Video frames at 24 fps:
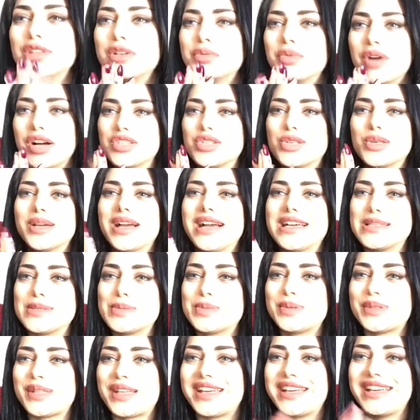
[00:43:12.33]
watched you guys
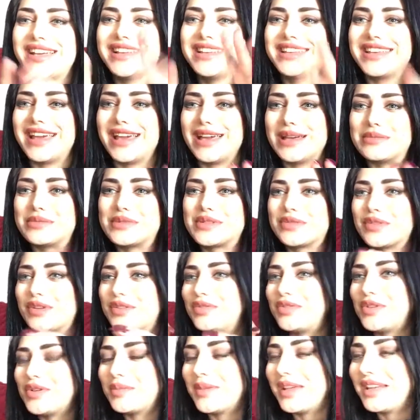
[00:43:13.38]
play games for a
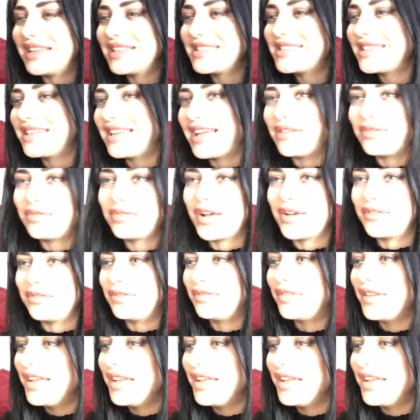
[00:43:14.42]
few minutes, and I've